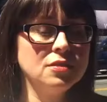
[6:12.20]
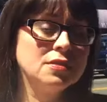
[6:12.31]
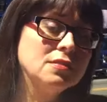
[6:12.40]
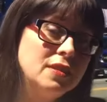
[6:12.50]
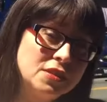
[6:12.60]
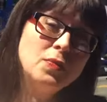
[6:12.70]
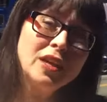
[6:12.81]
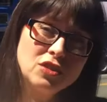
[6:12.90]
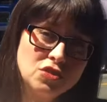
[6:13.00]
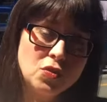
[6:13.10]
Uh, there's a
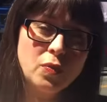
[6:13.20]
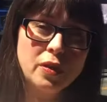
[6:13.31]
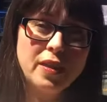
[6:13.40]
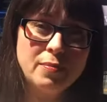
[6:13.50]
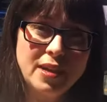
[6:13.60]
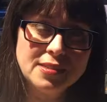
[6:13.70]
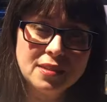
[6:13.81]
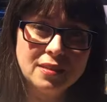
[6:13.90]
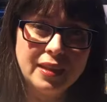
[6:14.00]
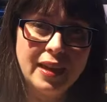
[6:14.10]
record store where they
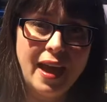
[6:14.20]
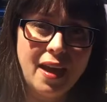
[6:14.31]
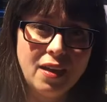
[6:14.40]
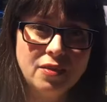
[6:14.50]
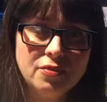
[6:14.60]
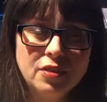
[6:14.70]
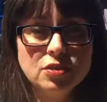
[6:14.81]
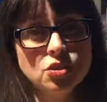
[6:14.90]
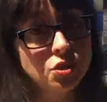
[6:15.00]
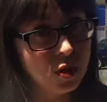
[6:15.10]
basically have
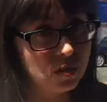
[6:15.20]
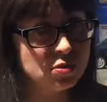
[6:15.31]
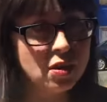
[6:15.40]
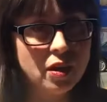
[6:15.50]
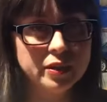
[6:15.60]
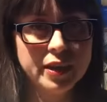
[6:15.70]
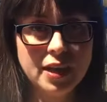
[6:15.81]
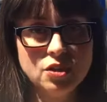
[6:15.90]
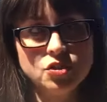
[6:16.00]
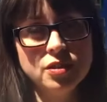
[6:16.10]
shows on
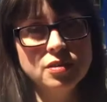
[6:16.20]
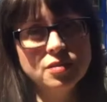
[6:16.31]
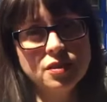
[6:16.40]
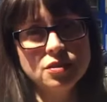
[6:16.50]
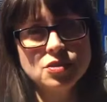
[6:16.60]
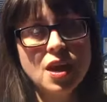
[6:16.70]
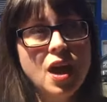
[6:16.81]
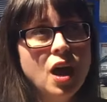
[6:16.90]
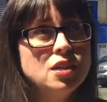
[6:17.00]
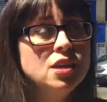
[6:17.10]
occasion. There's a
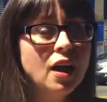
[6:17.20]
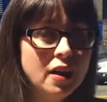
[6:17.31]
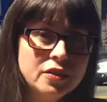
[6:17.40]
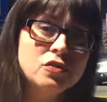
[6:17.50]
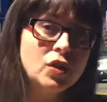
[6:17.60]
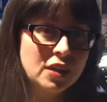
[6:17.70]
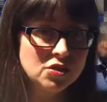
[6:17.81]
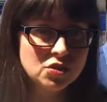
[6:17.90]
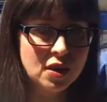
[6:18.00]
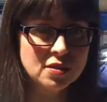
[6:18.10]
ton of
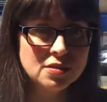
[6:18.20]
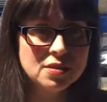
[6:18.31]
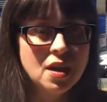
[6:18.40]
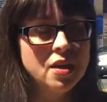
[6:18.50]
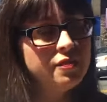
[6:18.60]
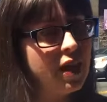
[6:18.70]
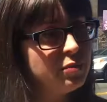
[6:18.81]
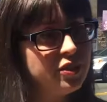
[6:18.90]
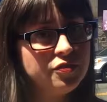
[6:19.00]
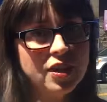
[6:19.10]
restaurants,
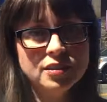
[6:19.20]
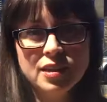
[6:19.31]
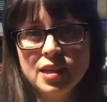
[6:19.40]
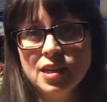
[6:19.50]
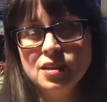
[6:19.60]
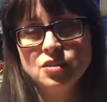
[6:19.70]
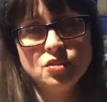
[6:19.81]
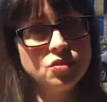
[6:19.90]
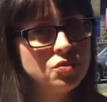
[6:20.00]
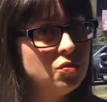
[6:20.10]
family friendly
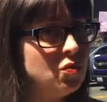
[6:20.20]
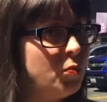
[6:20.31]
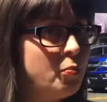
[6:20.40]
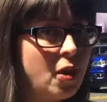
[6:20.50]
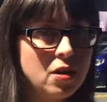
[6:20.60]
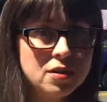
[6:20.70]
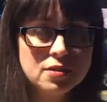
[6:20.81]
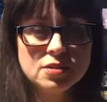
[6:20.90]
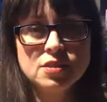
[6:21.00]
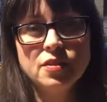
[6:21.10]
to
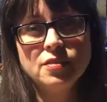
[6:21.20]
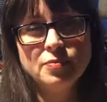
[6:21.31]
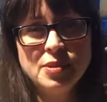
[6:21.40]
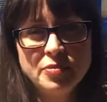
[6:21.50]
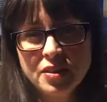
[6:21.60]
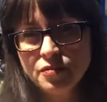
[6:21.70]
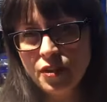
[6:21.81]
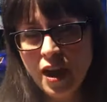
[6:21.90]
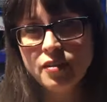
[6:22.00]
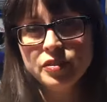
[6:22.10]
bars, something
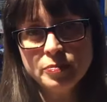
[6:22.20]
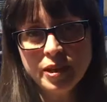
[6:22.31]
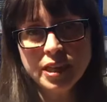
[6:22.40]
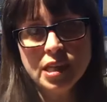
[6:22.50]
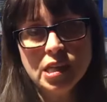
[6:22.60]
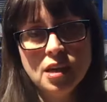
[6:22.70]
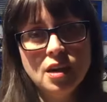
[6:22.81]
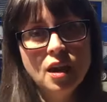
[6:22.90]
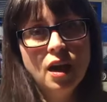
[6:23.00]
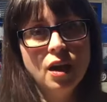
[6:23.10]
for everybody.
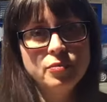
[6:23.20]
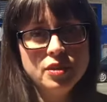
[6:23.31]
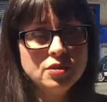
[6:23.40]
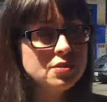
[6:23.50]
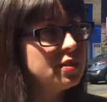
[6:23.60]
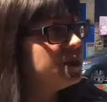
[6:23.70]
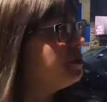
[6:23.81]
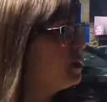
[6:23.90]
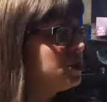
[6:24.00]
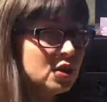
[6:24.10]
Um, there's
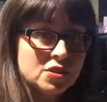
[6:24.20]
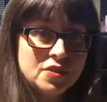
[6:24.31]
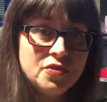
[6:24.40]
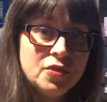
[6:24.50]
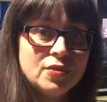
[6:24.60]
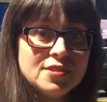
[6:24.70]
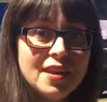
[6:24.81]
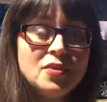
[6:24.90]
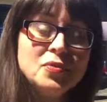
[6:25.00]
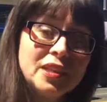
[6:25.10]
the Beer Junction for those
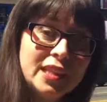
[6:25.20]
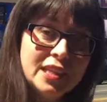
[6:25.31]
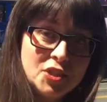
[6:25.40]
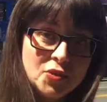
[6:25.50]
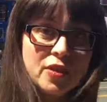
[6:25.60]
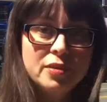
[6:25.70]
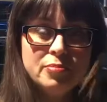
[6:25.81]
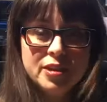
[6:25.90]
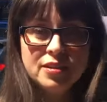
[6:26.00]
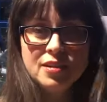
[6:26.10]
that really enjoy
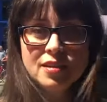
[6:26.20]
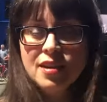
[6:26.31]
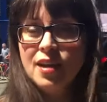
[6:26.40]
beer.